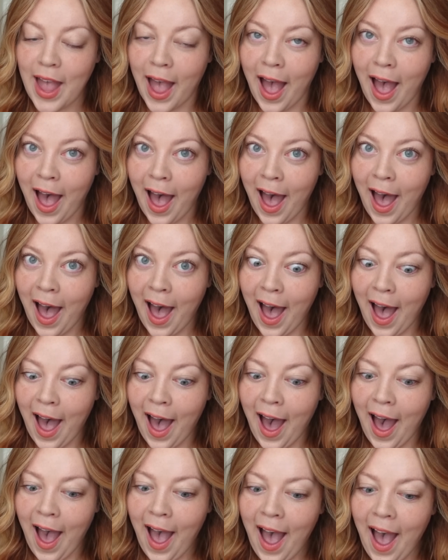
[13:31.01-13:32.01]

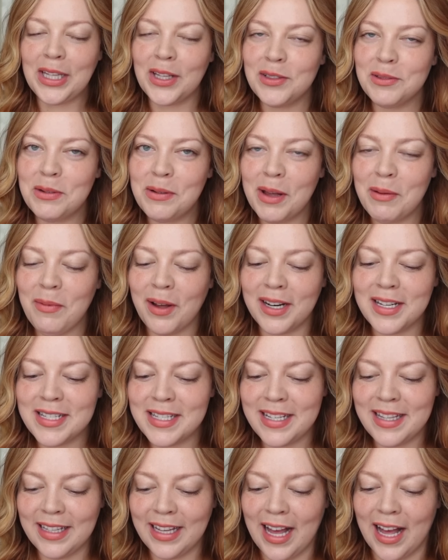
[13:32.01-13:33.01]
Oh, I want to
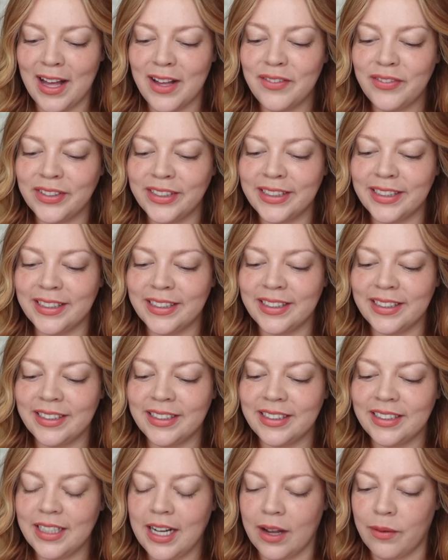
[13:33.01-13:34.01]
see the
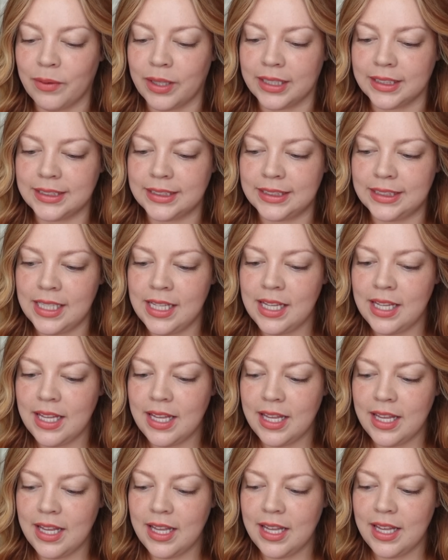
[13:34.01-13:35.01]
cover. I want to see
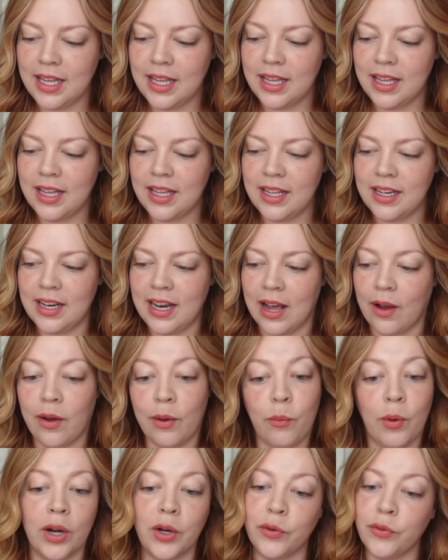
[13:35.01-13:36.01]
it. Now I
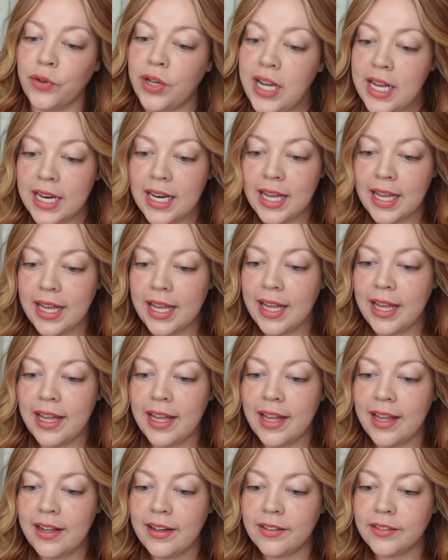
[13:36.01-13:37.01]
want to read
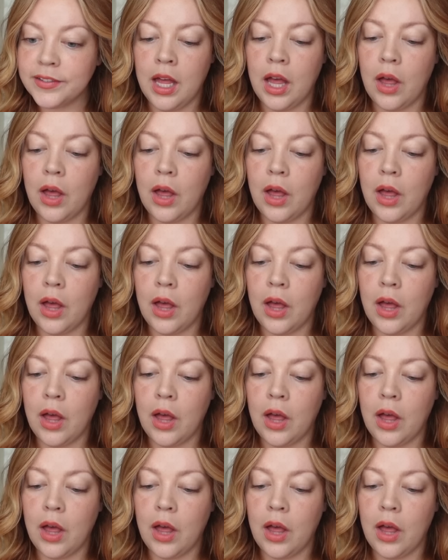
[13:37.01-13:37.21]
it.